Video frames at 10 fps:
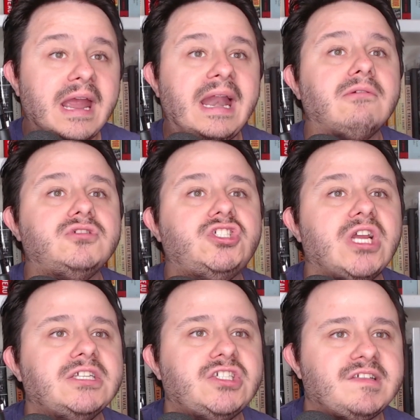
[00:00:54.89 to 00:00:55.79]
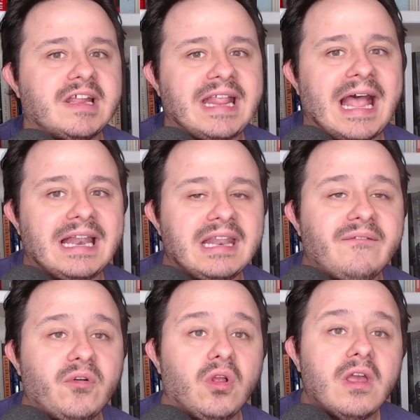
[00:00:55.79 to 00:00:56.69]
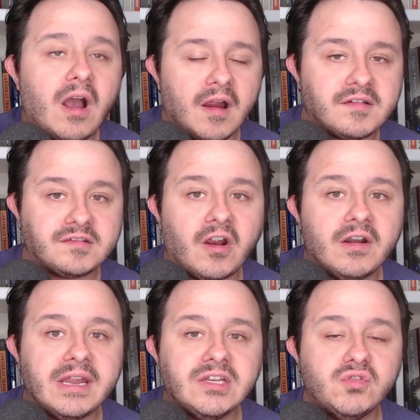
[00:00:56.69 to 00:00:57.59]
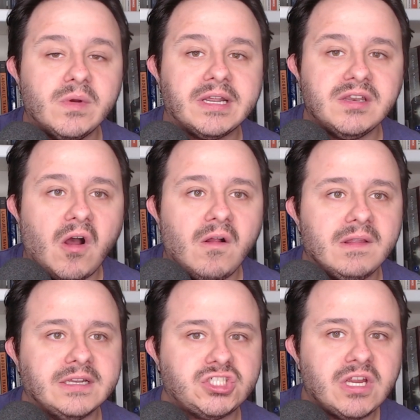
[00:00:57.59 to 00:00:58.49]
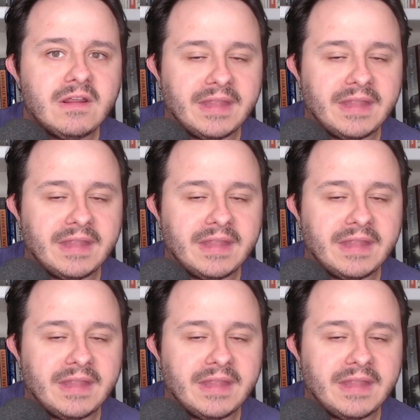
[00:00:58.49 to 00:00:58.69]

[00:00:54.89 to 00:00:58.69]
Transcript: and how judges at that level are starting to acknowledge